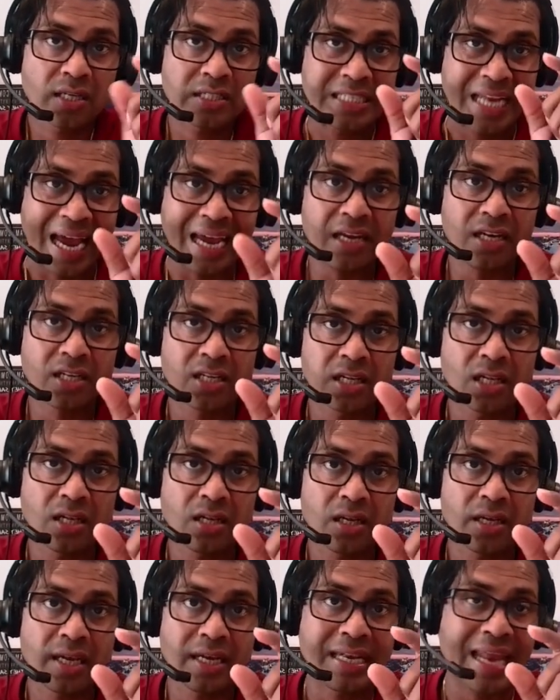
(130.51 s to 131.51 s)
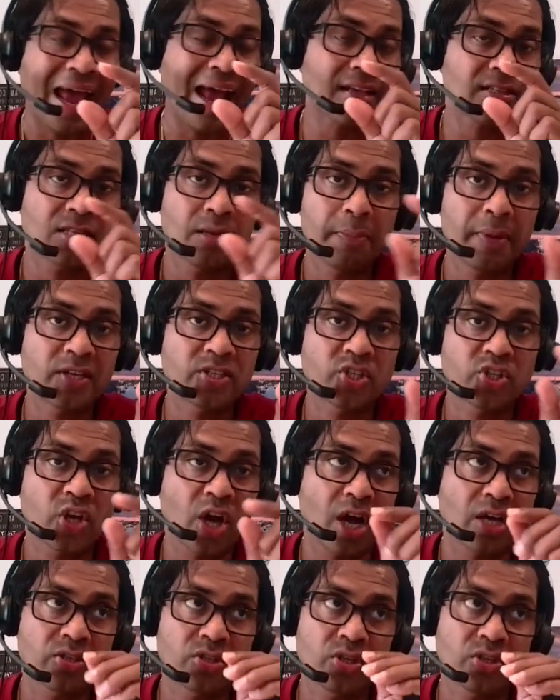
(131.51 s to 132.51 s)
title, it has the best
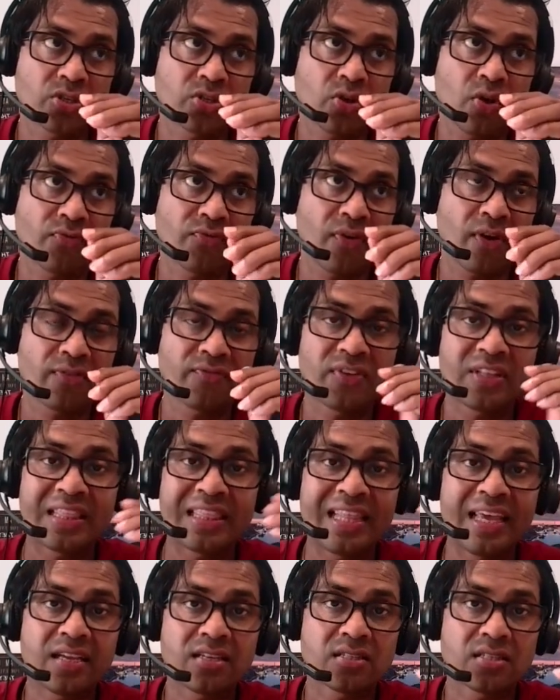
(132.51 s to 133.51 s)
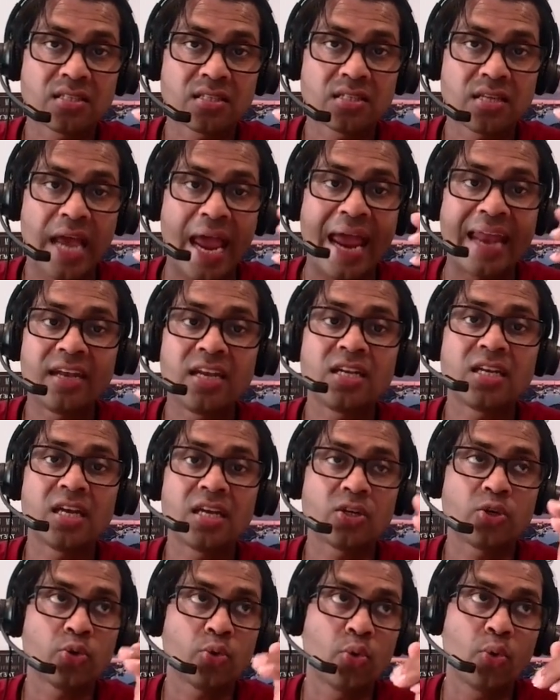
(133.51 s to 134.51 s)
chances of with less
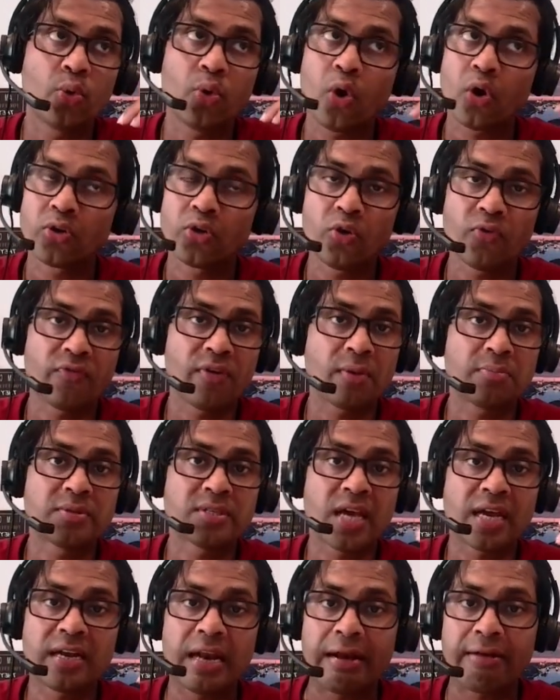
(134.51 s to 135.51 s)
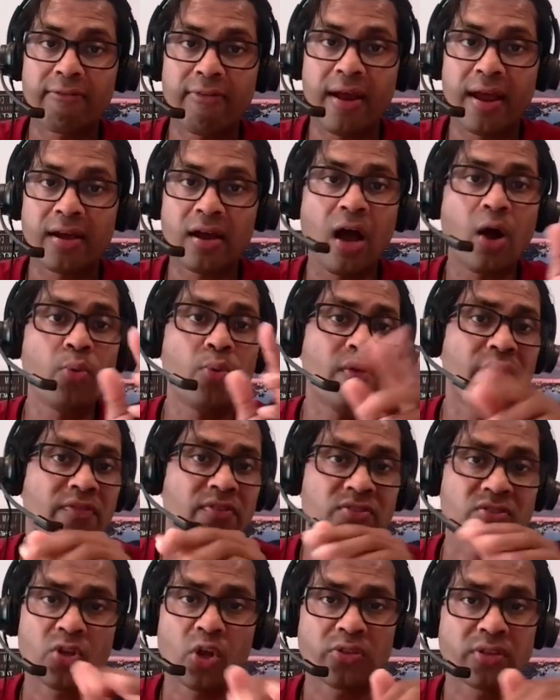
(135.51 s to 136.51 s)
editing to go on your website and rank. However,
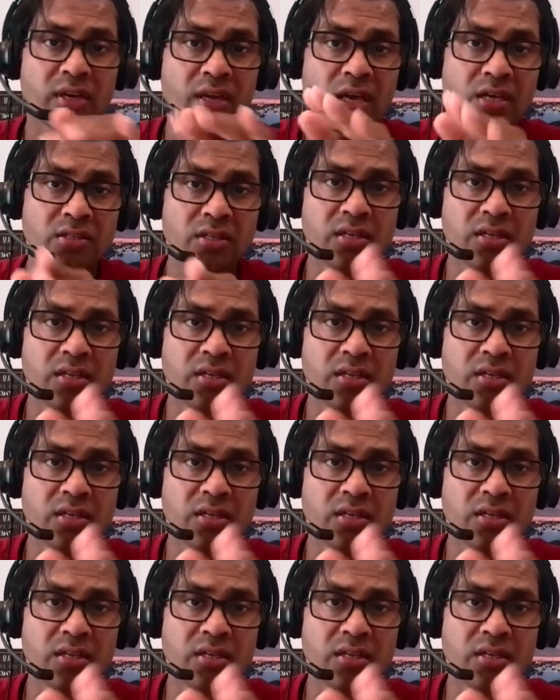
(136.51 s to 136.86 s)
it's not the case.